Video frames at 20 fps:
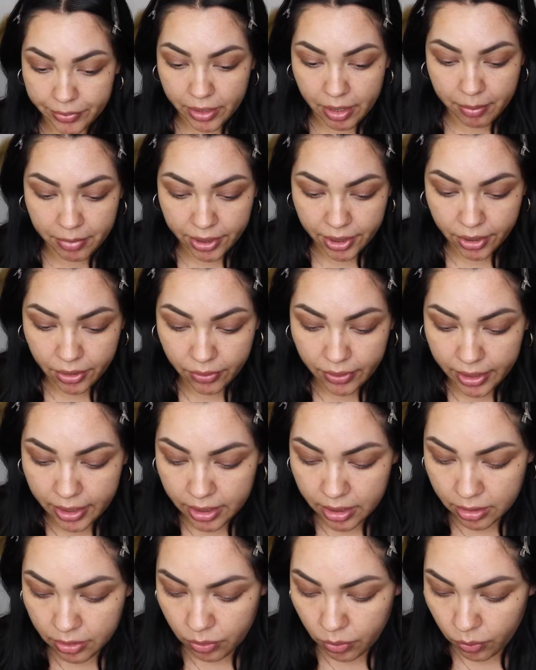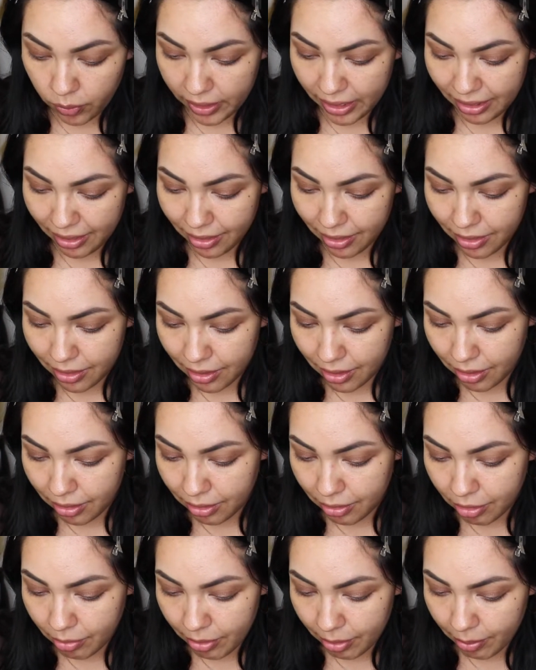I'm gonna go in with
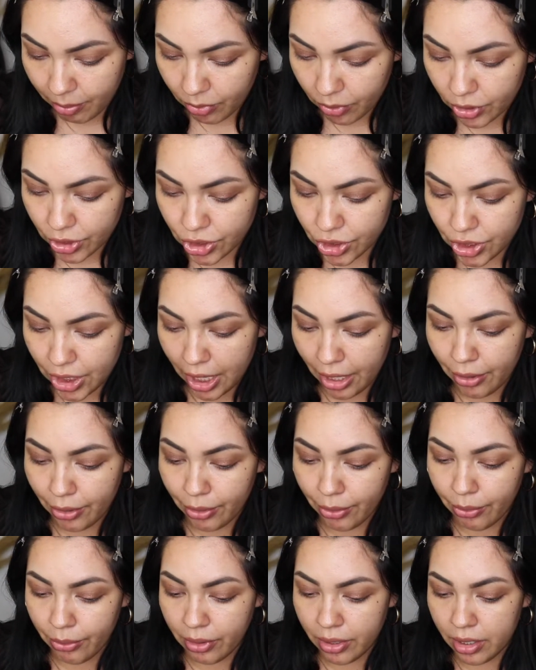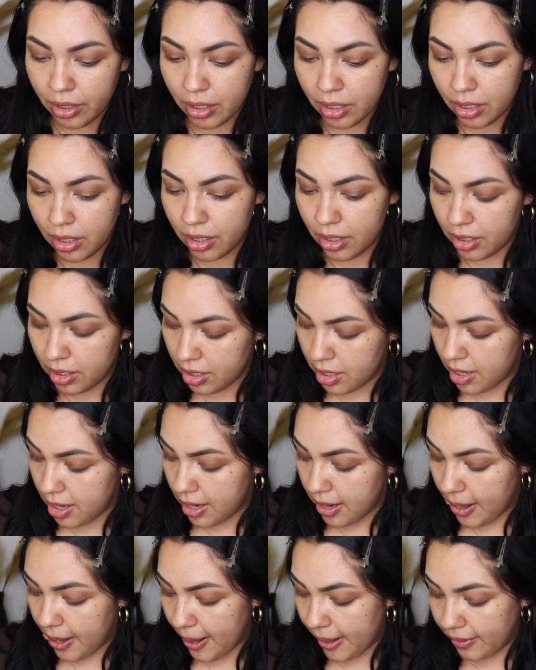a little bit more shadow.
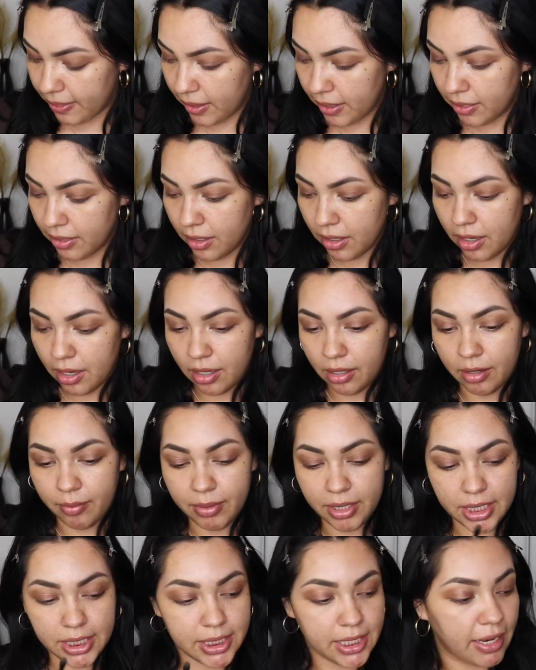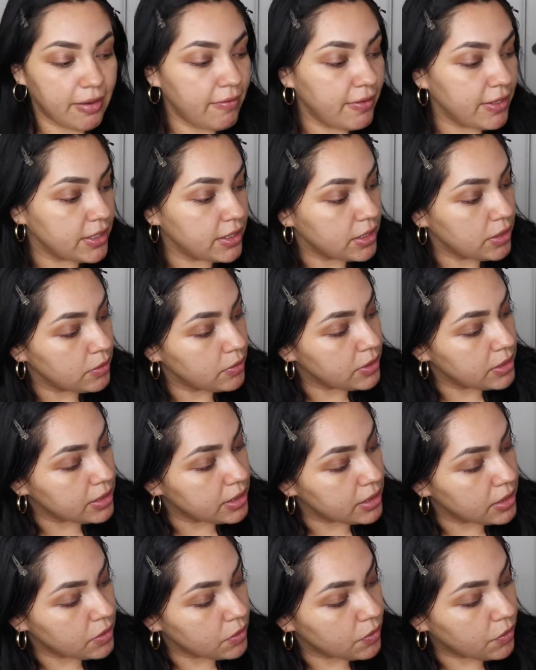I think the color I'm gonna dive into is
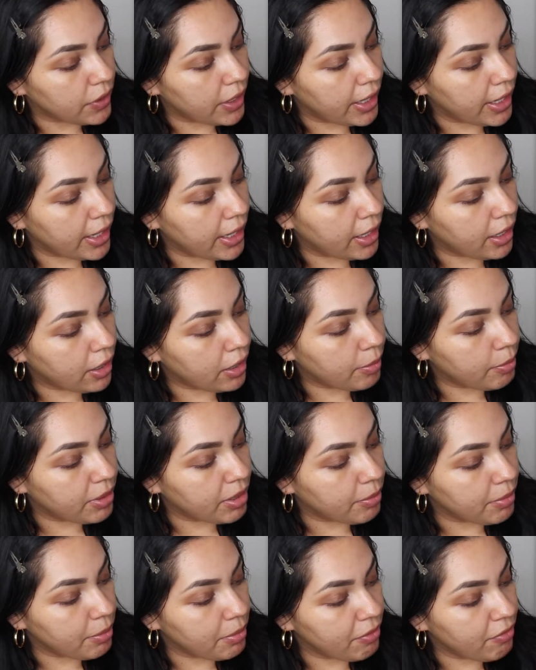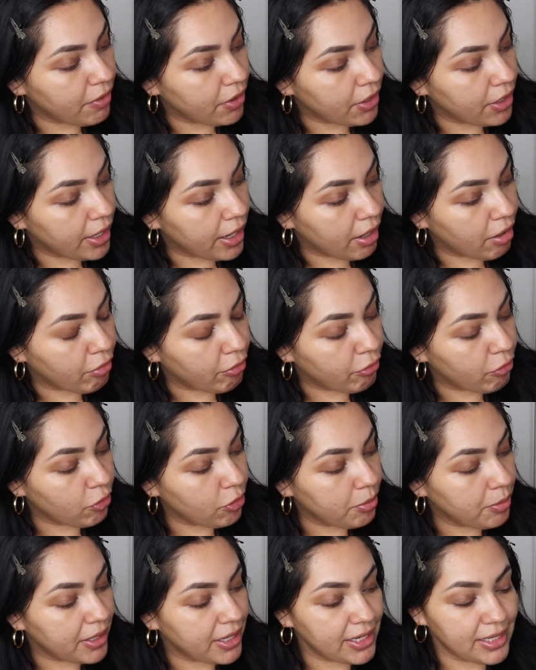this one right here, but I'm gonna be very
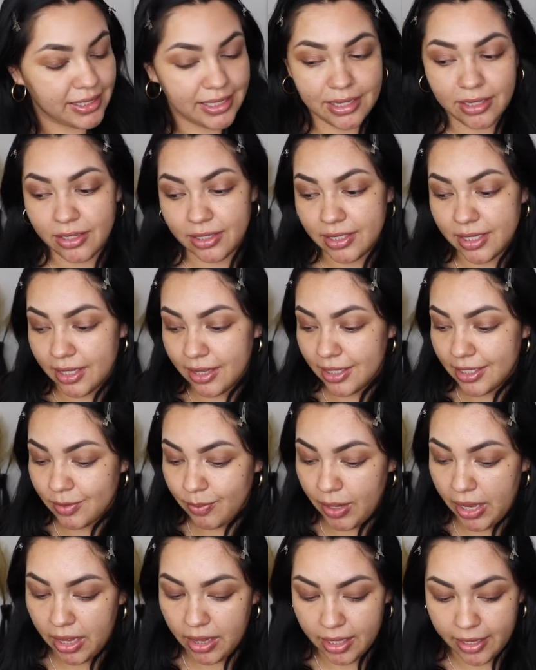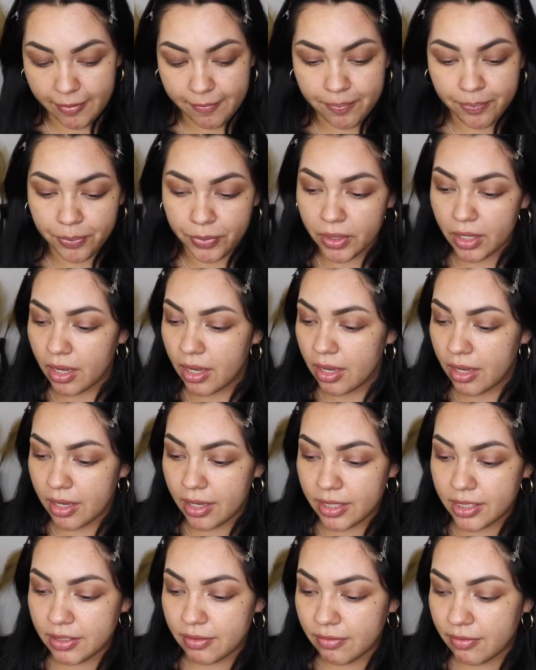careful because it looks like this palette
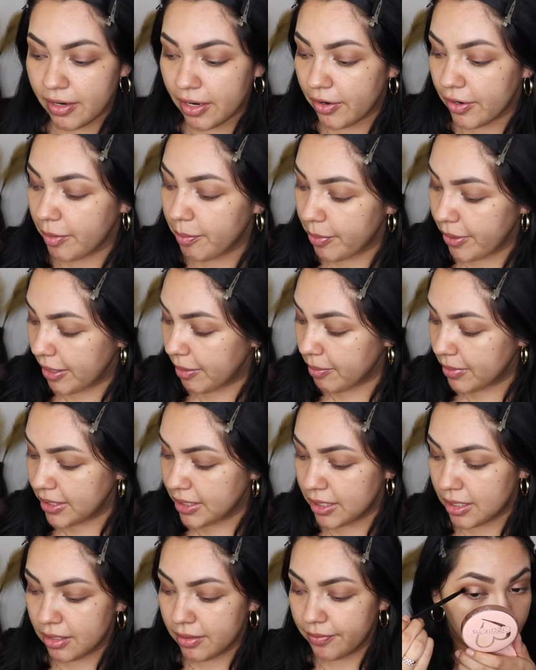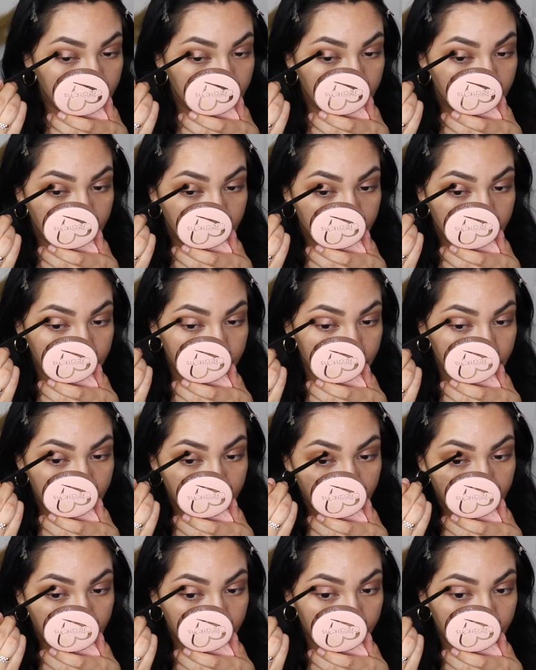is very pigmented. So I'm just
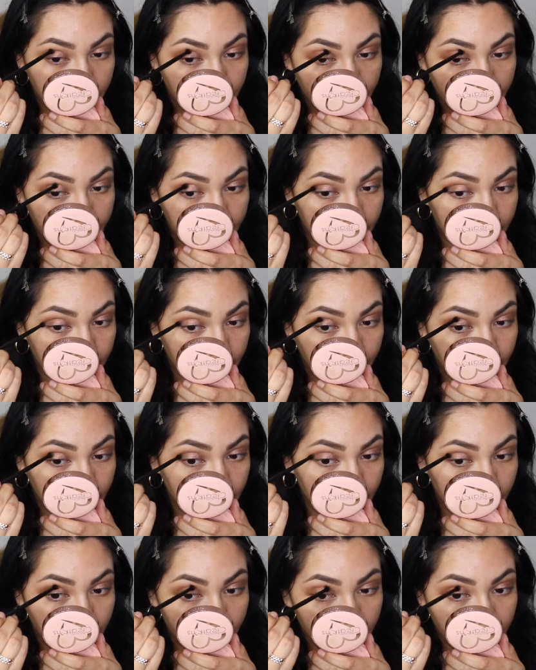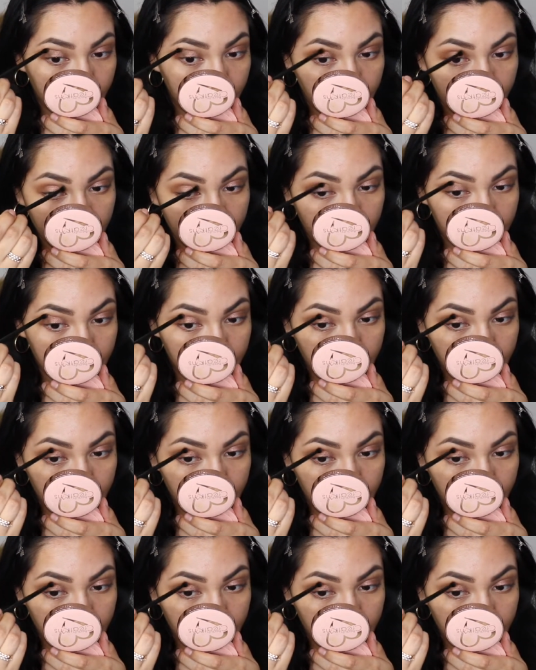gonna apply it right here